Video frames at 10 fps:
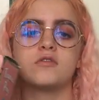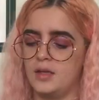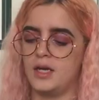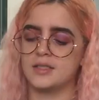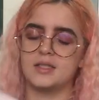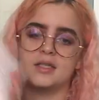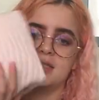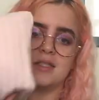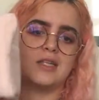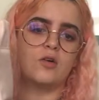The next thing
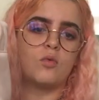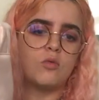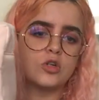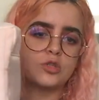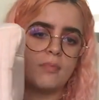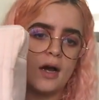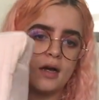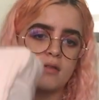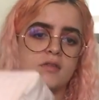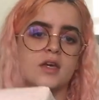is this little wash
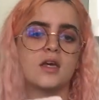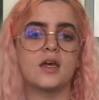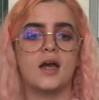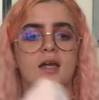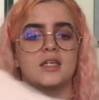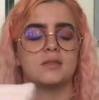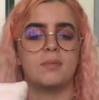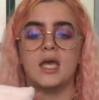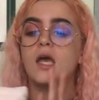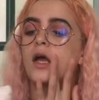bag thing, and it's
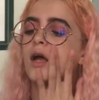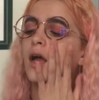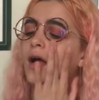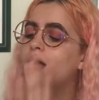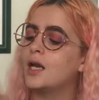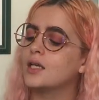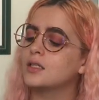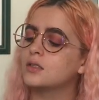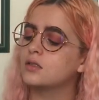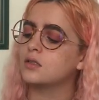pink and
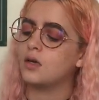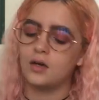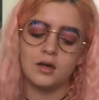it's